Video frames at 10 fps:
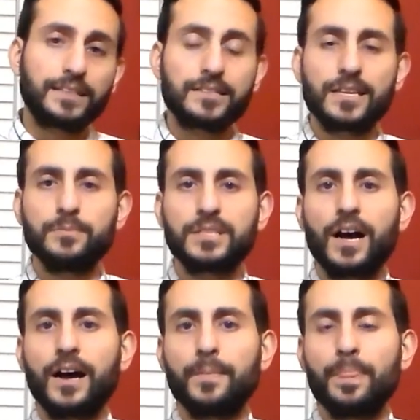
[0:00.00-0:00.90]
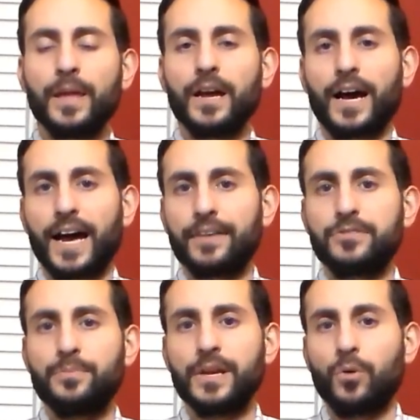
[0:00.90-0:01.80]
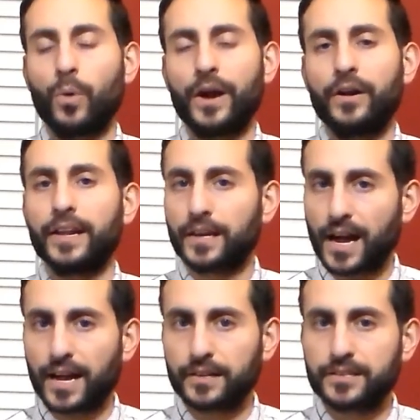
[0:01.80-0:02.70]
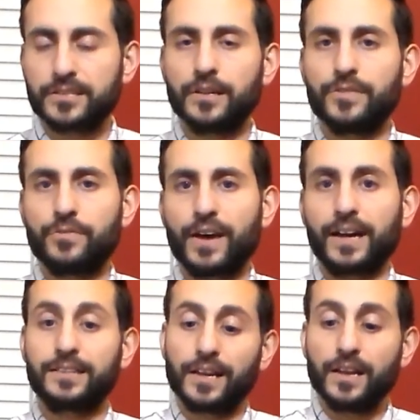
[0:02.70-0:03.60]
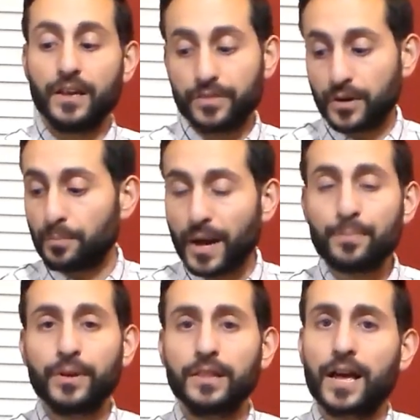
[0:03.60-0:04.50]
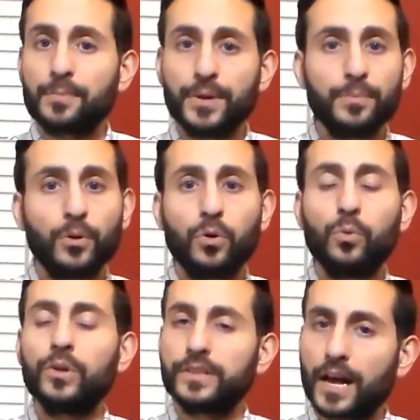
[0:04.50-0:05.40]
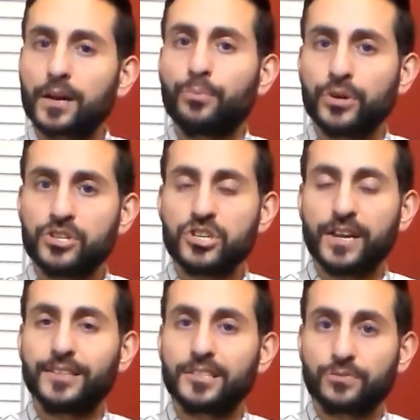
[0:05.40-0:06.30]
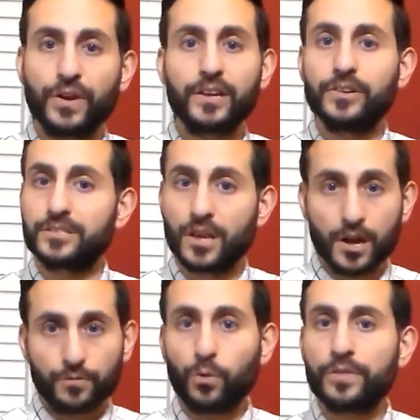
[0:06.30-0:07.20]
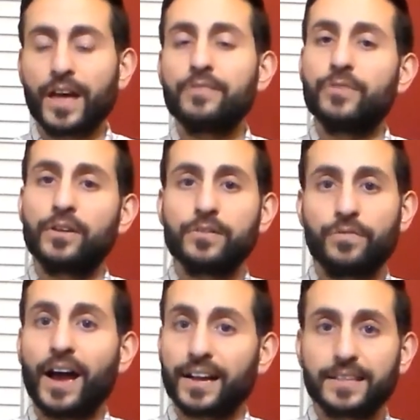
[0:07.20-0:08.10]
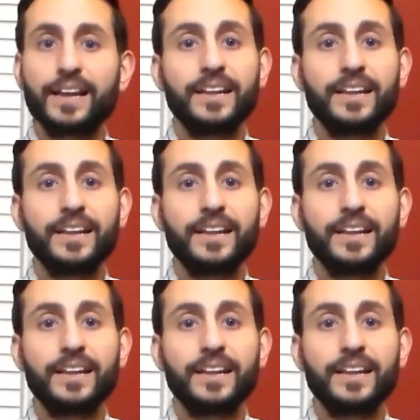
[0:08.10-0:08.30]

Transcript: at the same time, I have to be aware and cognizant of the fact that there might be a lot of people who will not appreciate this fragrance for that very fact,